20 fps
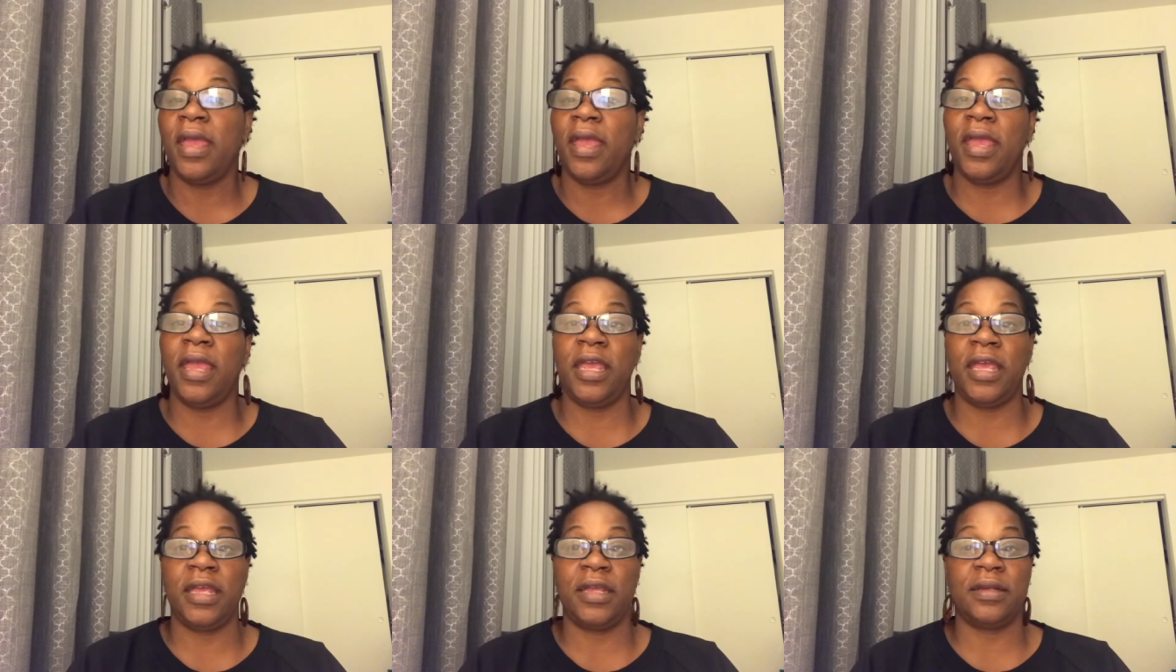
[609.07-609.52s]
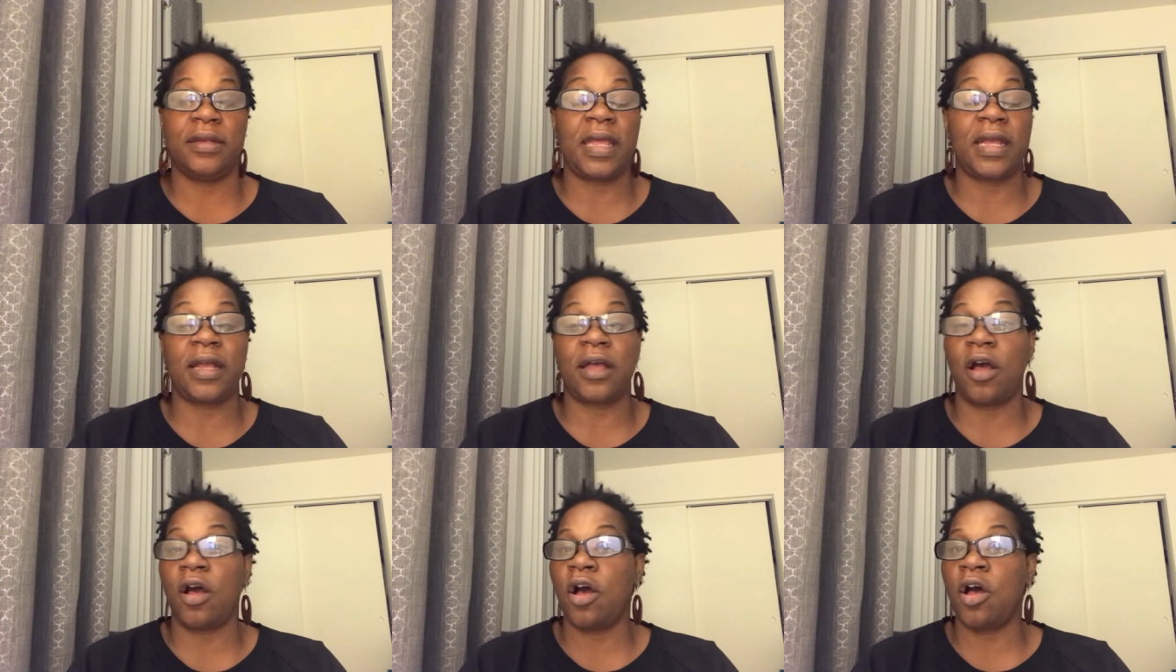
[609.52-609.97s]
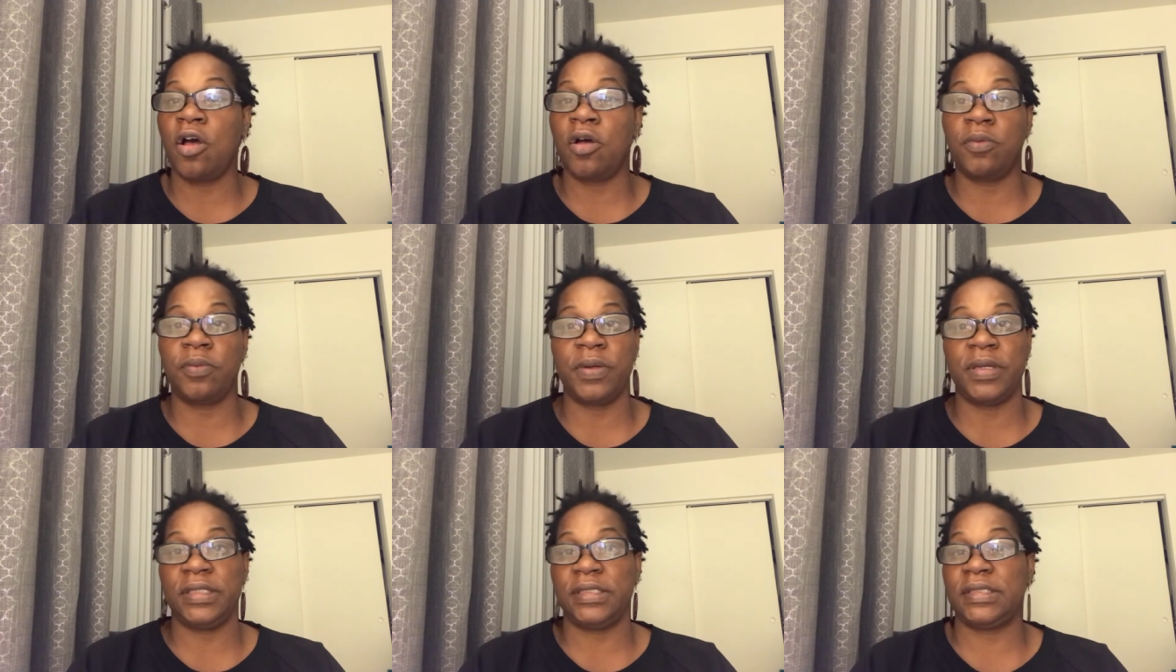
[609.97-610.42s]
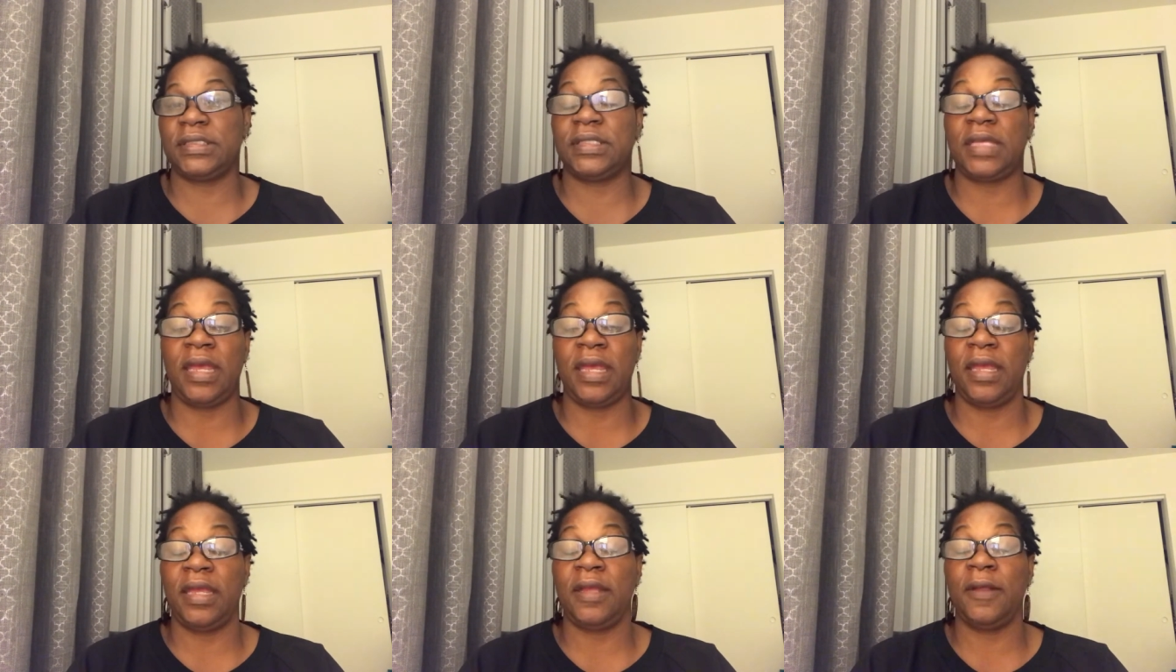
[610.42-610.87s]
And like I always
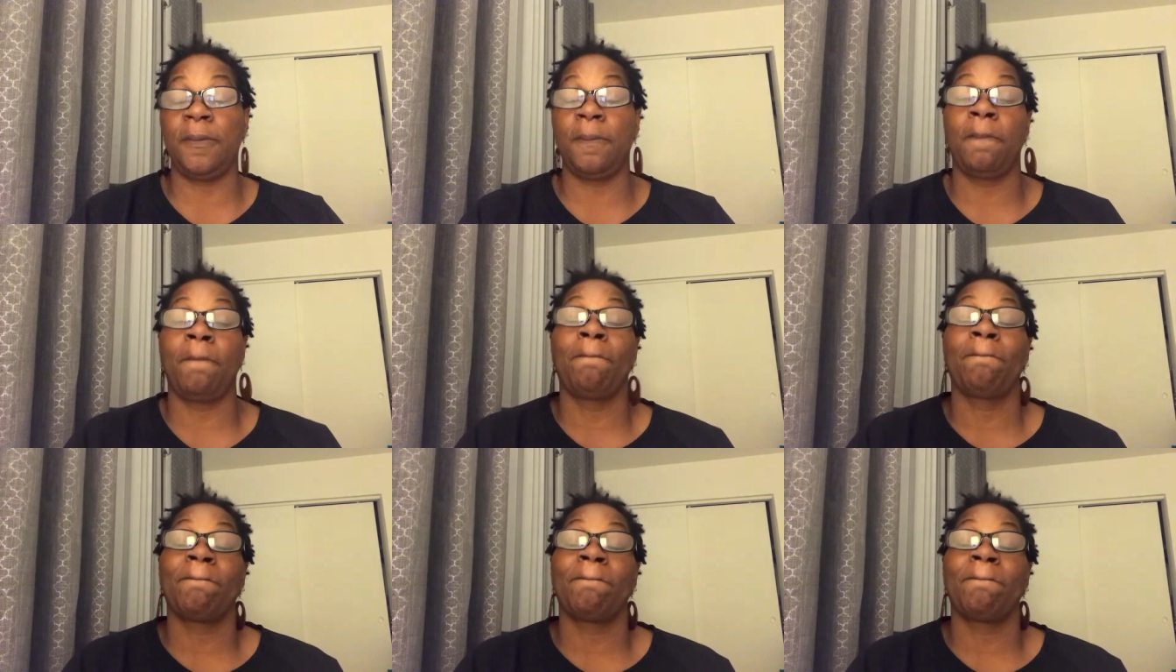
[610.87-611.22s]
say,